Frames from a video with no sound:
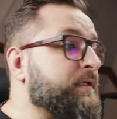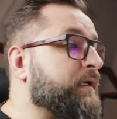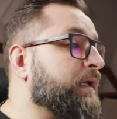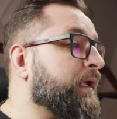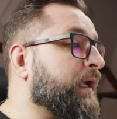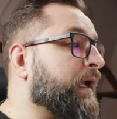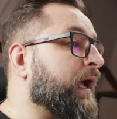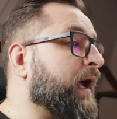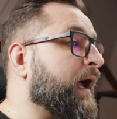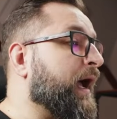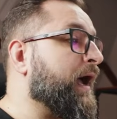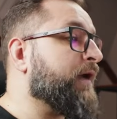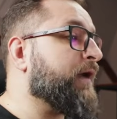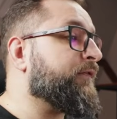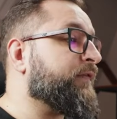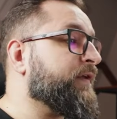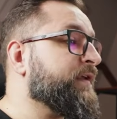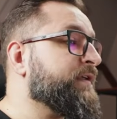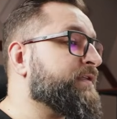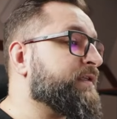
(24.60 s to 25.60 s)
click
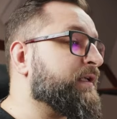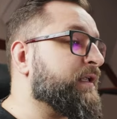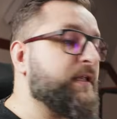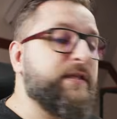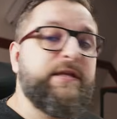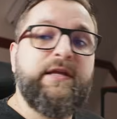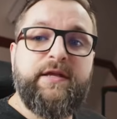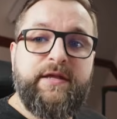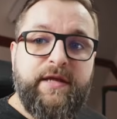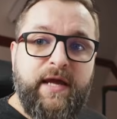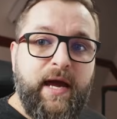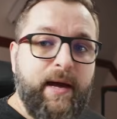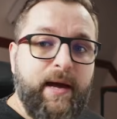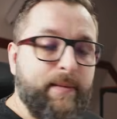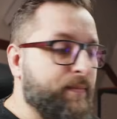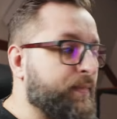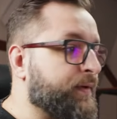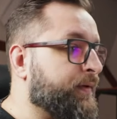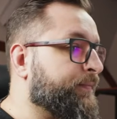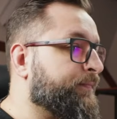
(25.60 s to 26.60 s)
I've installed the
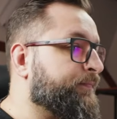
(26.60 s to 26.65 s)
app.